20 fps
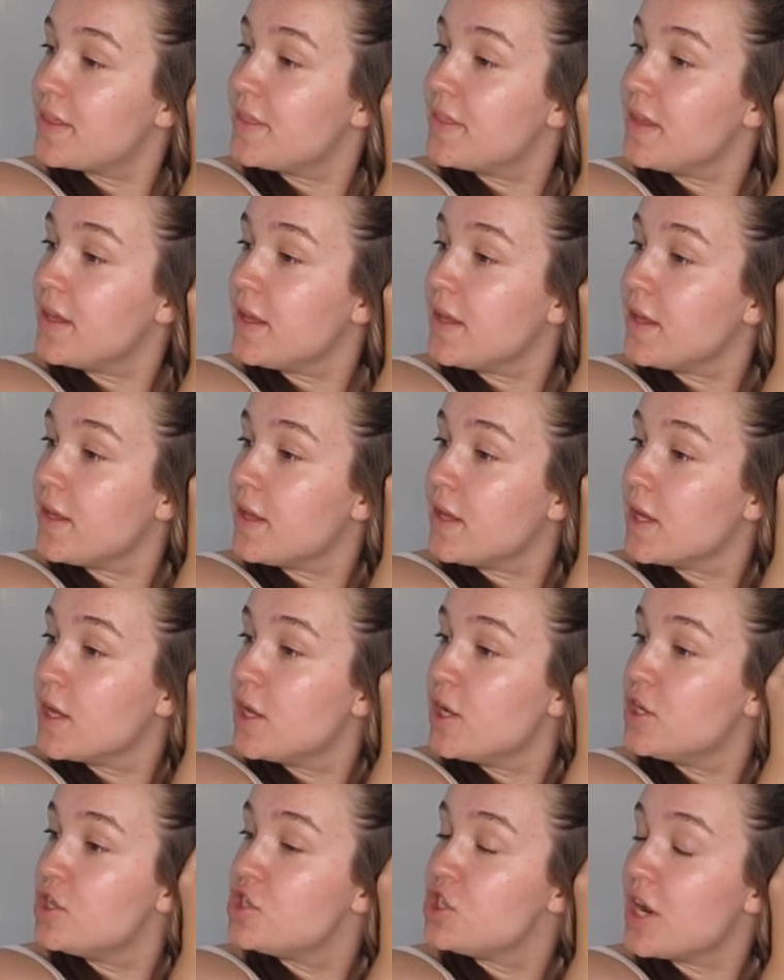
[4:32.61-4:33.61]
the
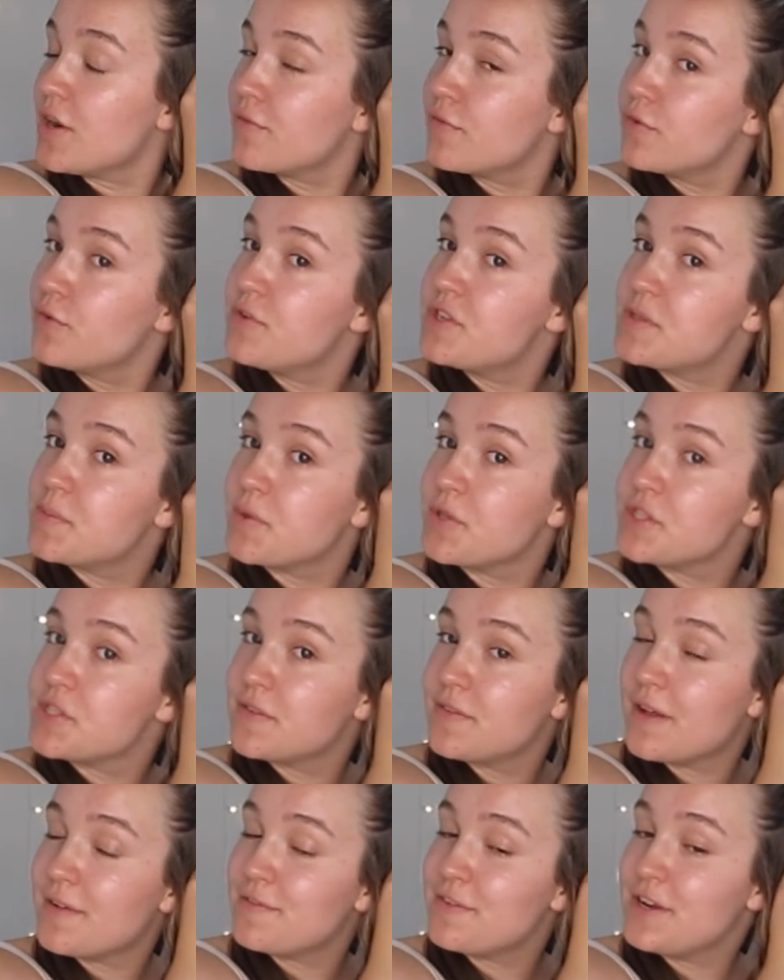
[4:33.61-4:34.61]
general response
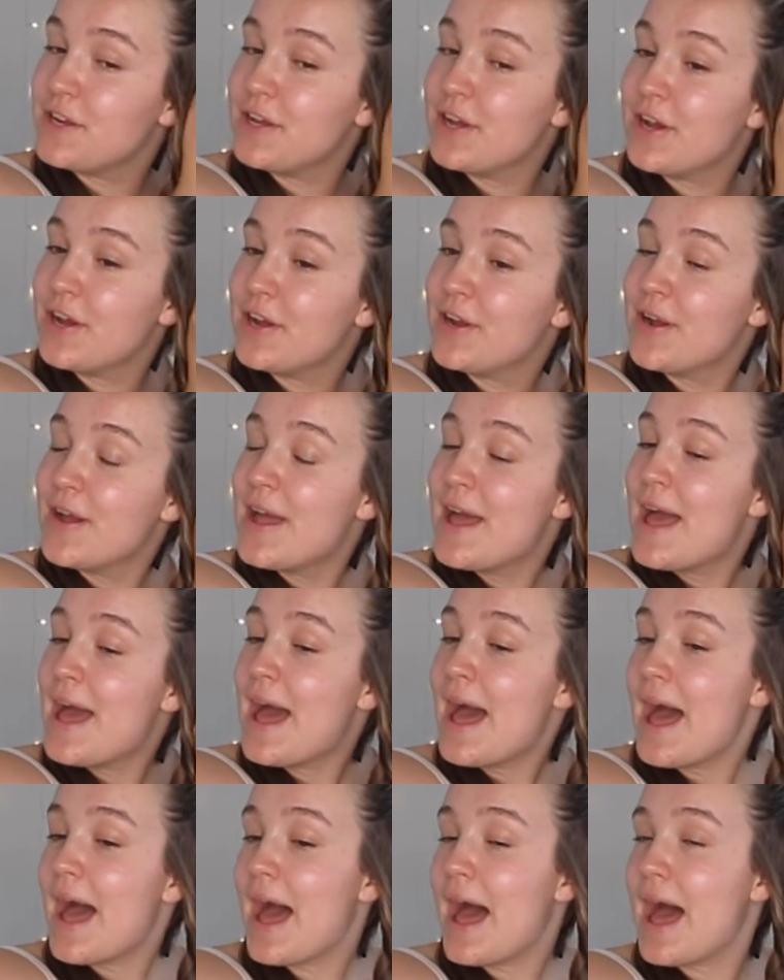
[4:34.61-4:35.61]
of that video
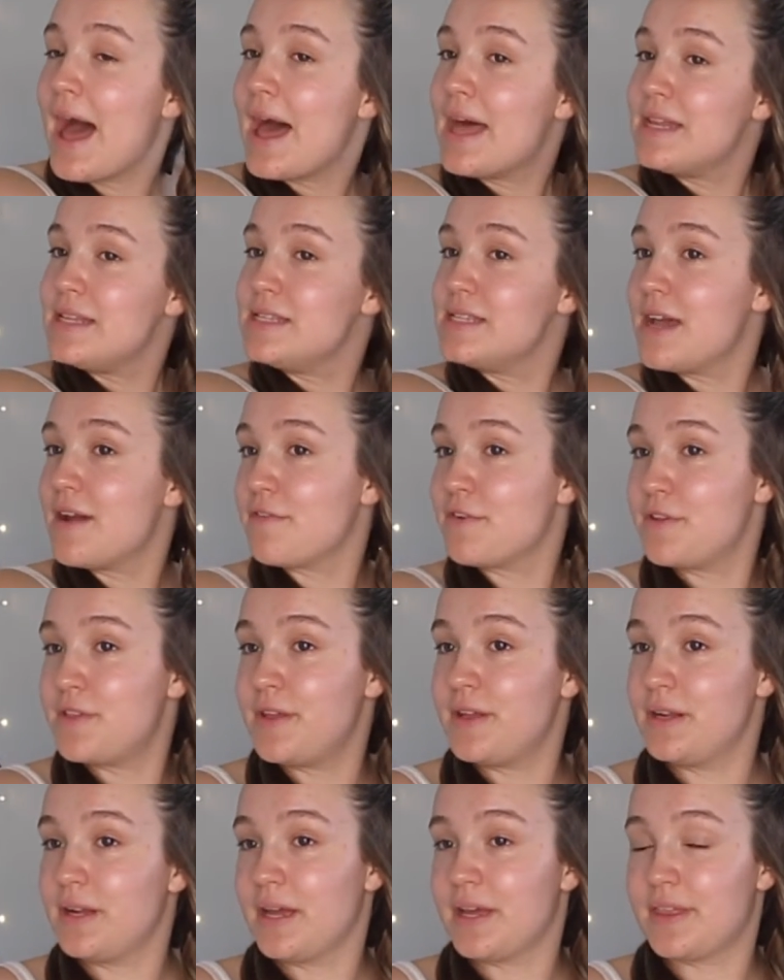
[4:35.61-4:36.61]
and
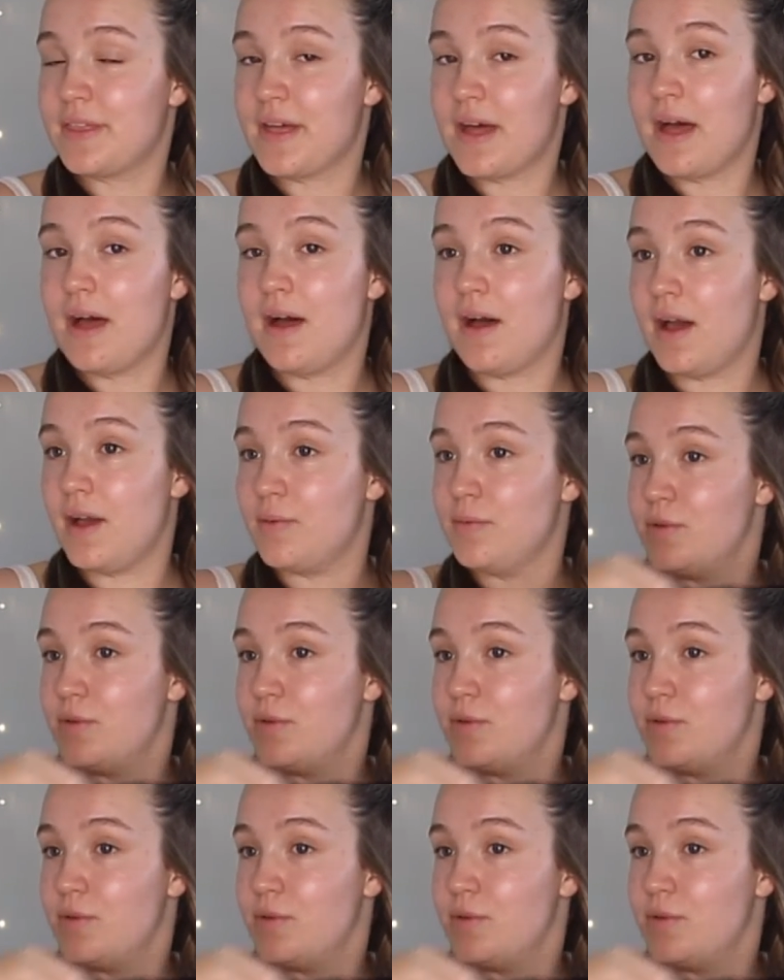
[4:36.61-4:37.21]
everything that, I